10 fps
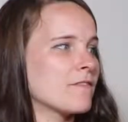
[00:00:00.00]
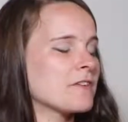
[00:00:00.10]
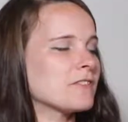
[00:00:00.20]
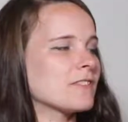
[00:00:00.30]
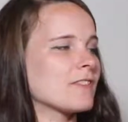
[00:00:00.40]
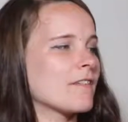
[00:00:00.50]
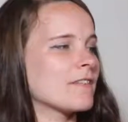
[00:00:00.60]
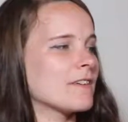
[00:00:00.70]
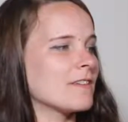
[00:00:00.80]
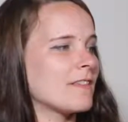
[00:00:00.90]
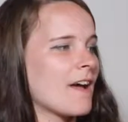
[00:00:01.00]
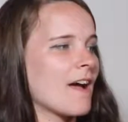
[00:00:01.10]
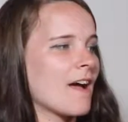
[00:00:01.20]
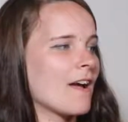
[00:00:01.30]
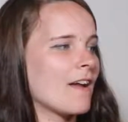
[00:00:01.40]
first discovered
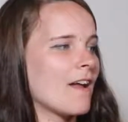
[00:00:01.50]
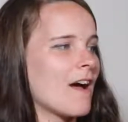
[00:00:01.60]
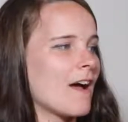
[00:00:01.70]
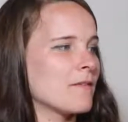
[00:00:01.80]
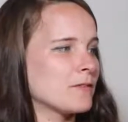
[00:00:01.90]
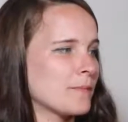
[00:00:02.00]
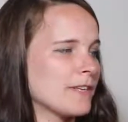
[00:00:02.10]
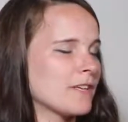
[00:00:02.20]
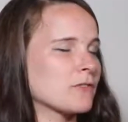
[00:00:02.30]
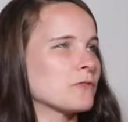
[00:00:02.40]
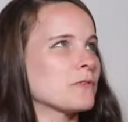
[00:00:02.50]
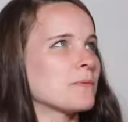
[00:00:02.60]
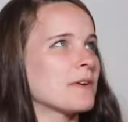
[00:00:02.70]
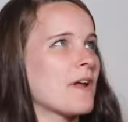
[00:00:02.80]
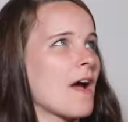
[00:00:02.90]
that I was bisexual
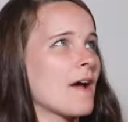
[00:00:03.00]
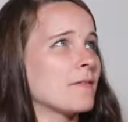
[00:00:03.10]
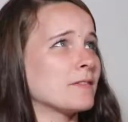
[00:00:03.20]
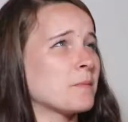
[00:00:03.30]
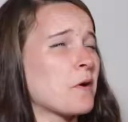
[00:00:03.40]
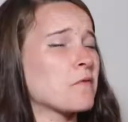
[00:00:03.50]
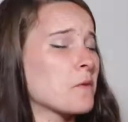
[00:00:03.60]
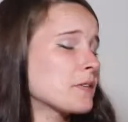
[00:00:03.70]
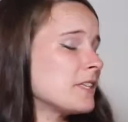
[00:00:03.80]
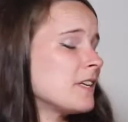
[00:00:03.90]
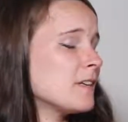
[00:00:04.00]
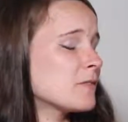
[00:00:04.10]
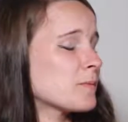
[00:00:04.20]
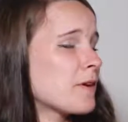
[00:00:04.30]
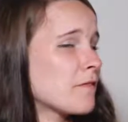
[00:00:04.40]
when I was about 14. It
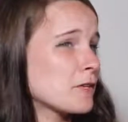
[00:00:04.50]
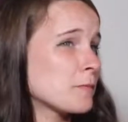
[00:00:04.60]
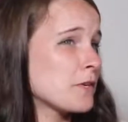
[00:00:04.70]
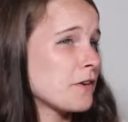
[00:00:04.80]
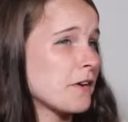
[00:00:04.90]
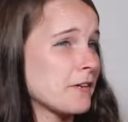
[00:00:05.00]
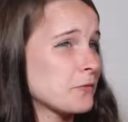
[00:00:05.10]
was my freshman year in high